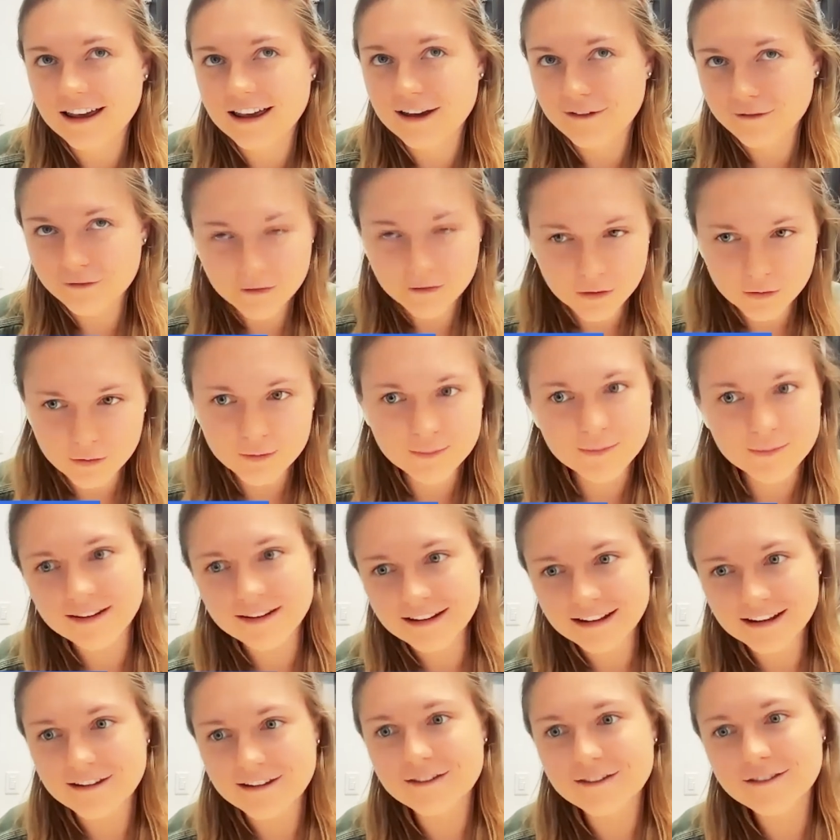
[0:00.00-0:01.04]
If you
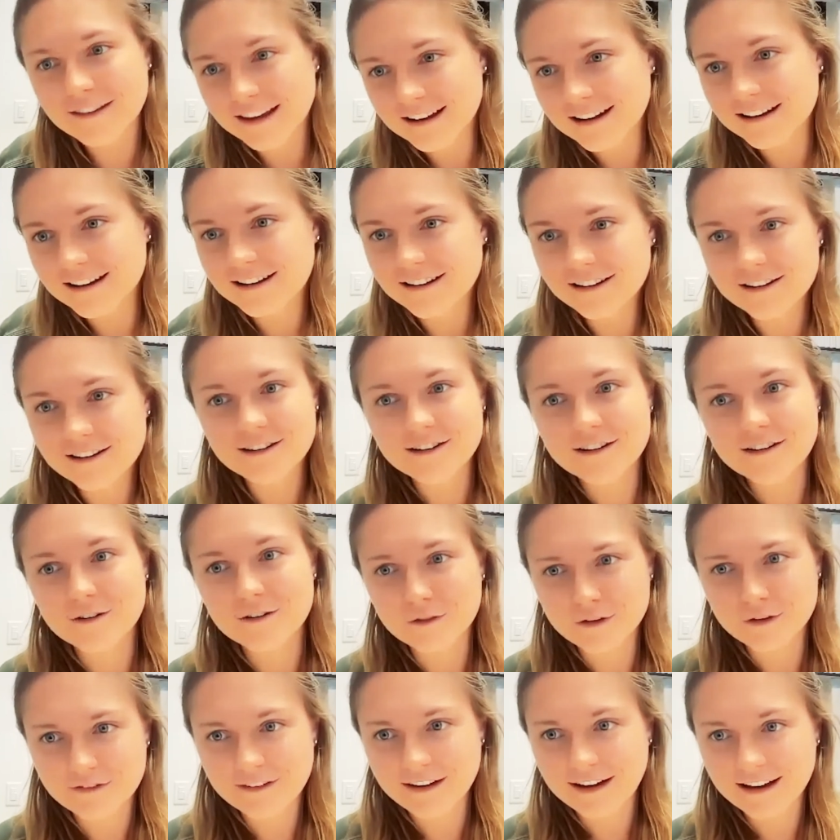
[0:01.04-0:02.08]
believe in
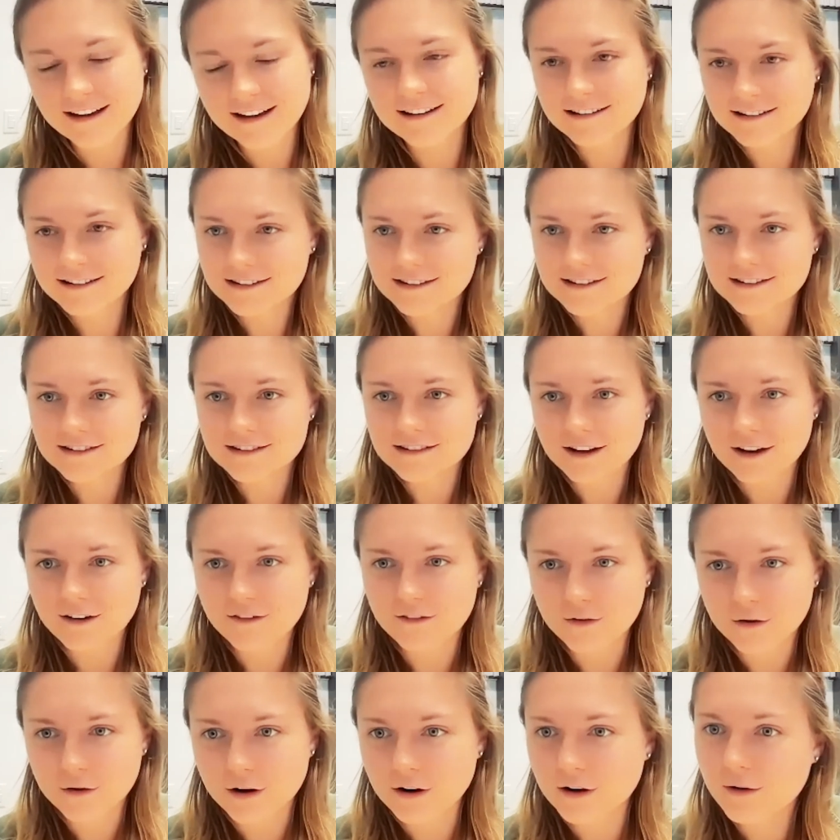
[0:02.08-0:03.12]
ReFi as a
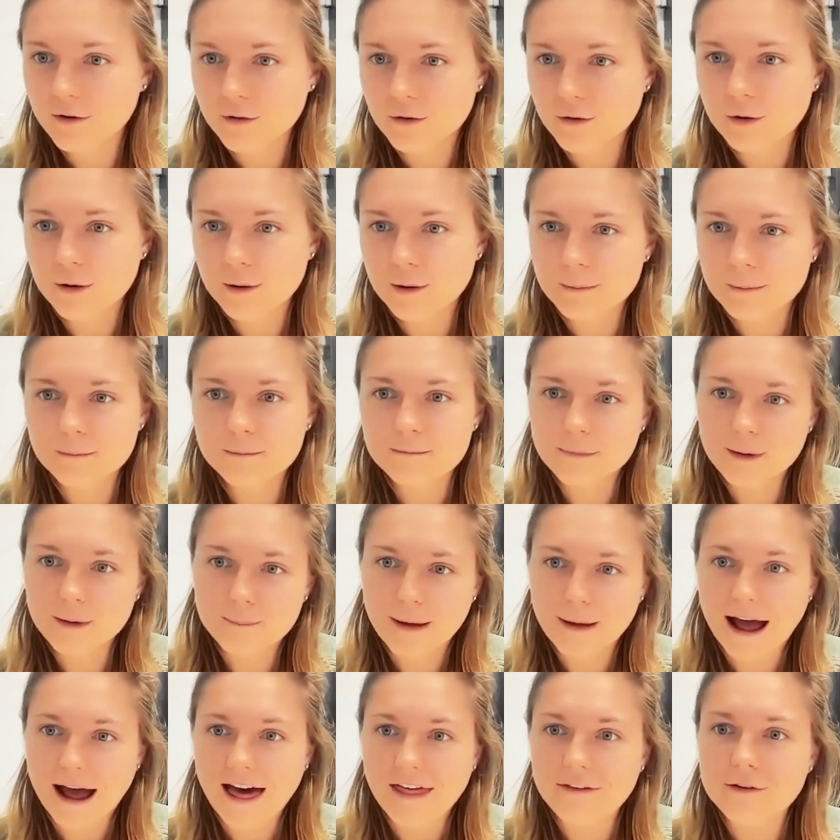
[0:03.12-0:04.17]
vertical or a
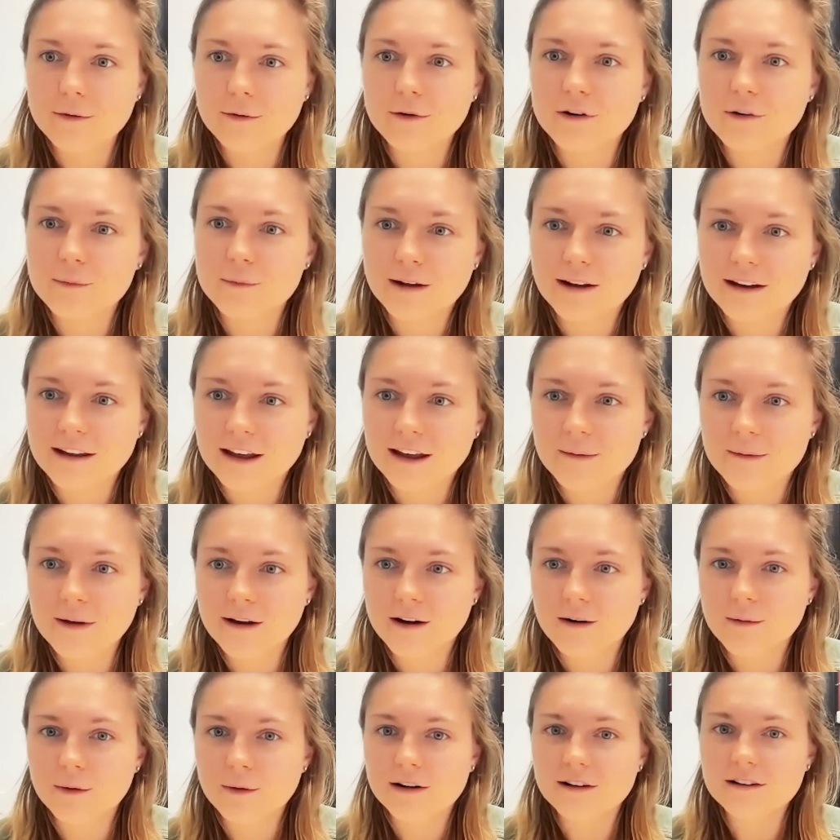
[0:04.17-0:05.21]
path towards building a
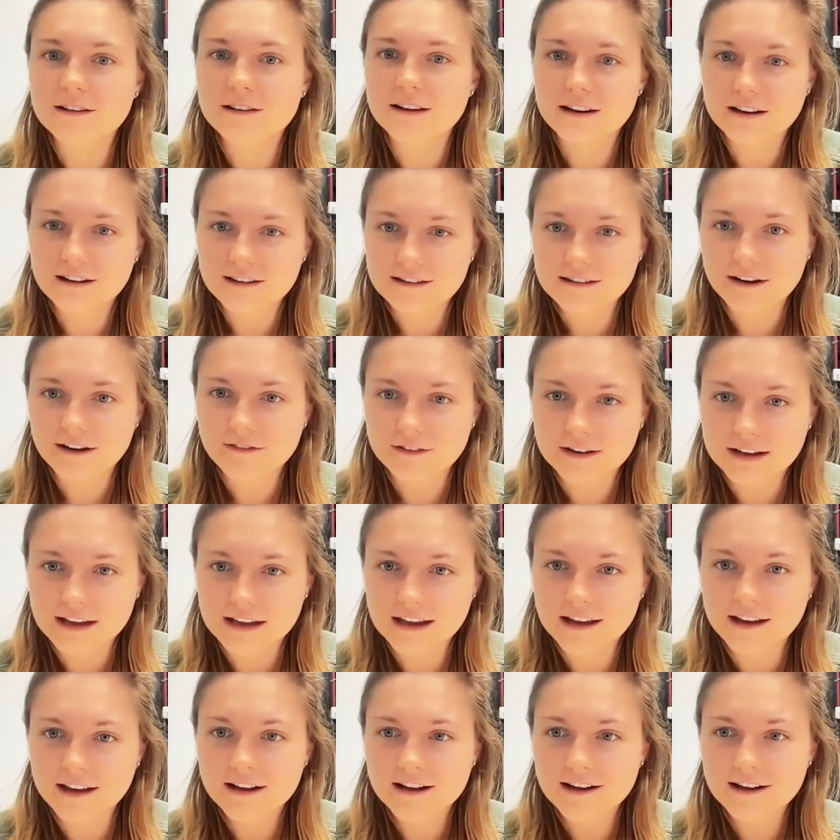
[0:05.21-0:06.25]
better world, then it's
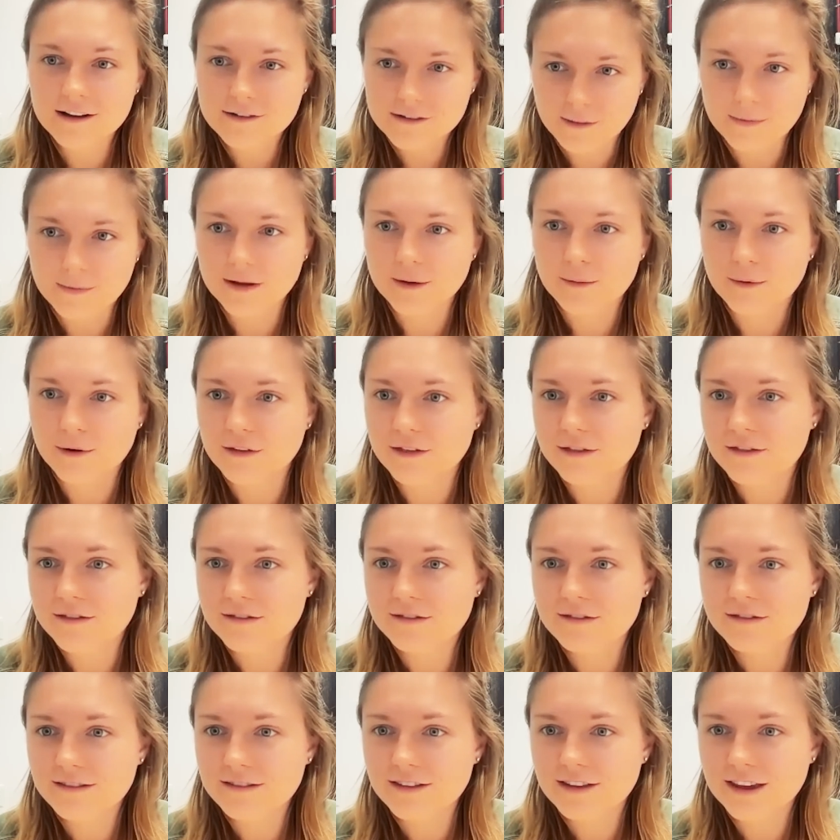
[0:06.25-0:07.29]
definitely something worth
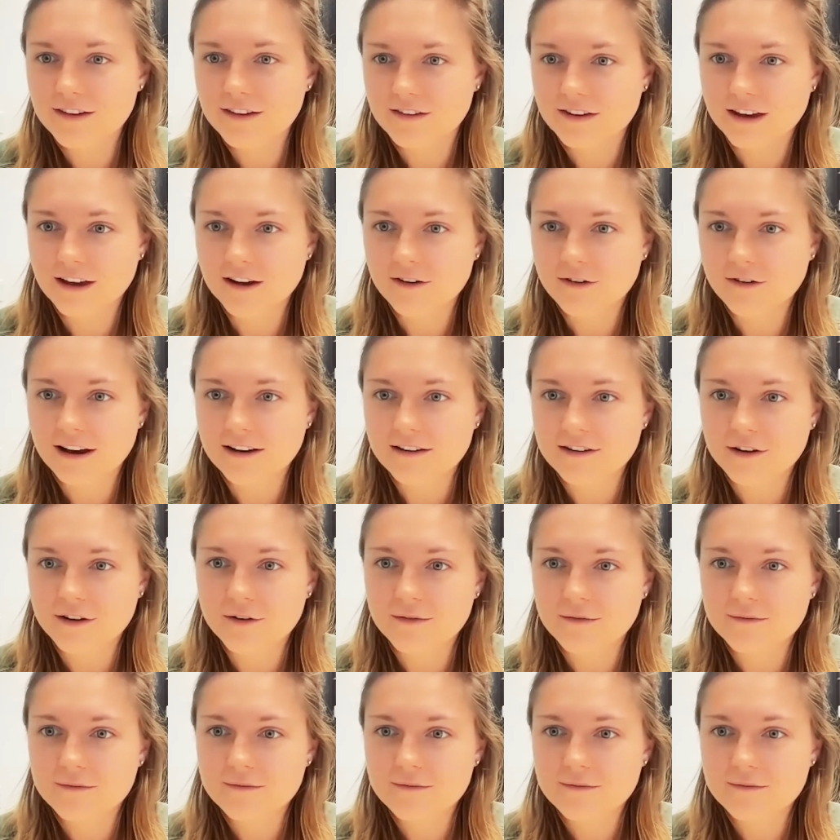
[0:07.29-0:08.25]
giving a grant to.